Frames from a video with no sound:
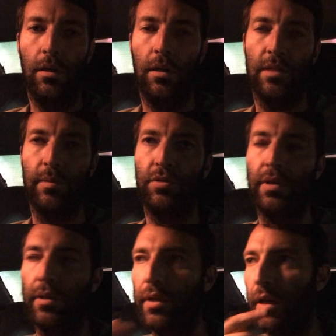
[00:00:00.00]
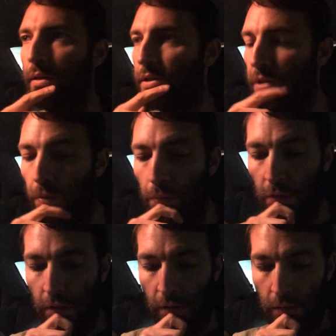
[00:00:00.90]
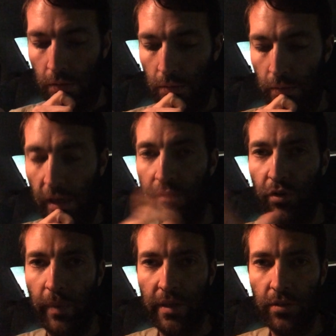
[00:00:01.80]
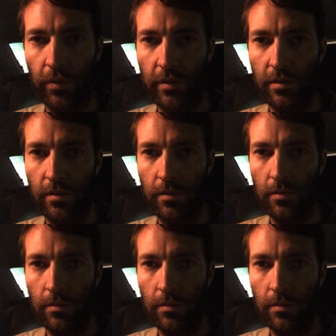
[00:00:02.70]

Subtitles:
lost my train of thought. So have your mentors,